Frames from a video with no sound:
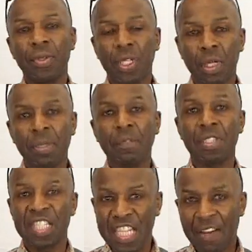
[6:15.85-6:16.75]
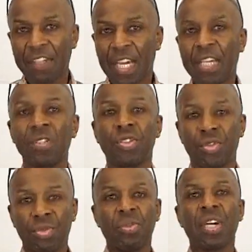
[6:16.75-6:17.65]
they'll be able to navigate
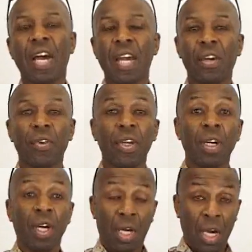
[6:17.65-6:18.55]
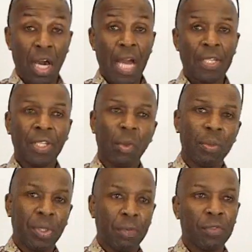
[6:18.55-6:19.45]
through that area and they will
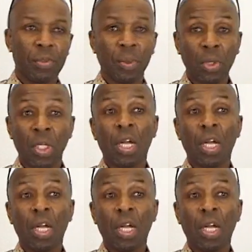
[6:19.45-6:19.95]
be comfortable.